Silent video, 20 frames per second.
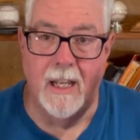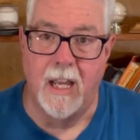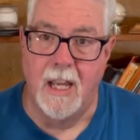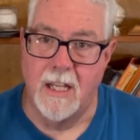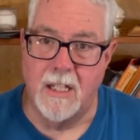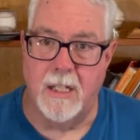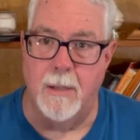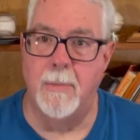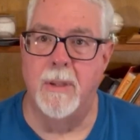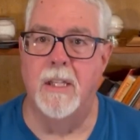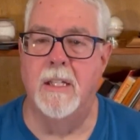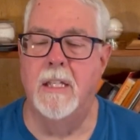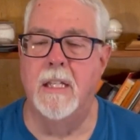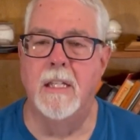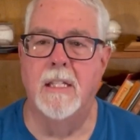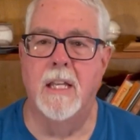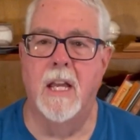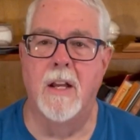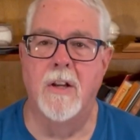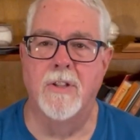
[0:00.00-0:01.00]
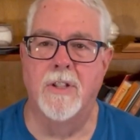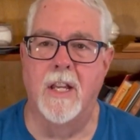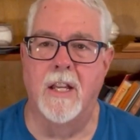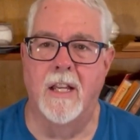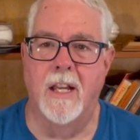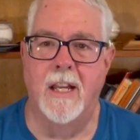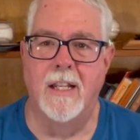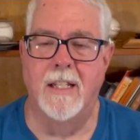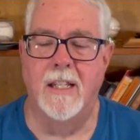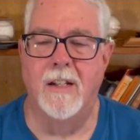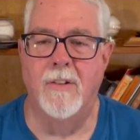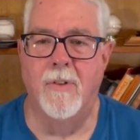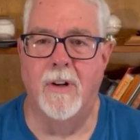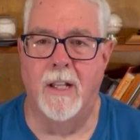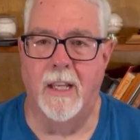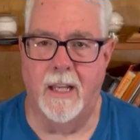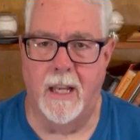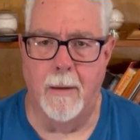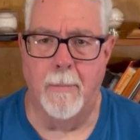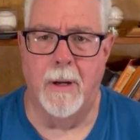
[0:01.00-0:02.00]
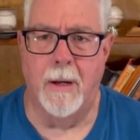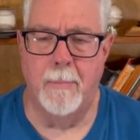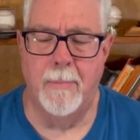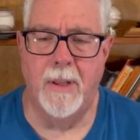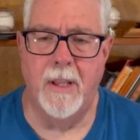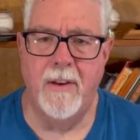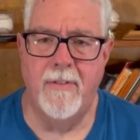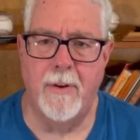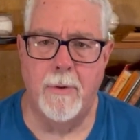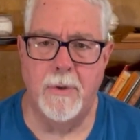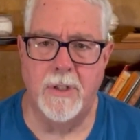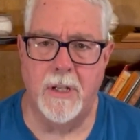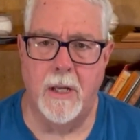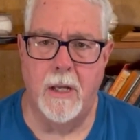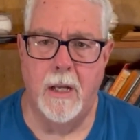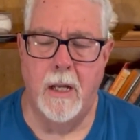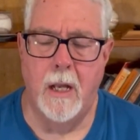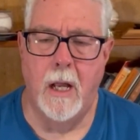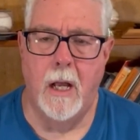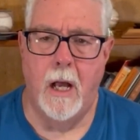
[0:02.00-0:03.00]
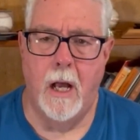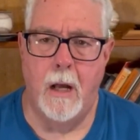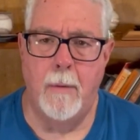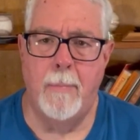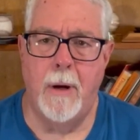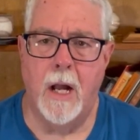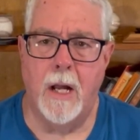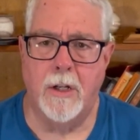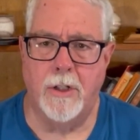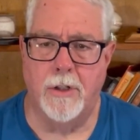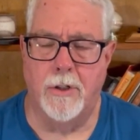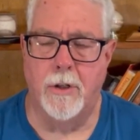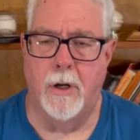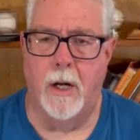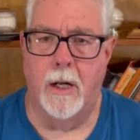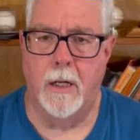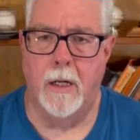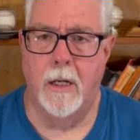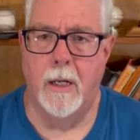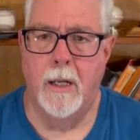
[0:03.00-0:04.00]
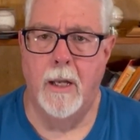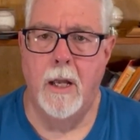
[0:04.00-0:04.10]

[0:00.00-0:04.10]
some of the details I didn't really get, but I believe it was a box truck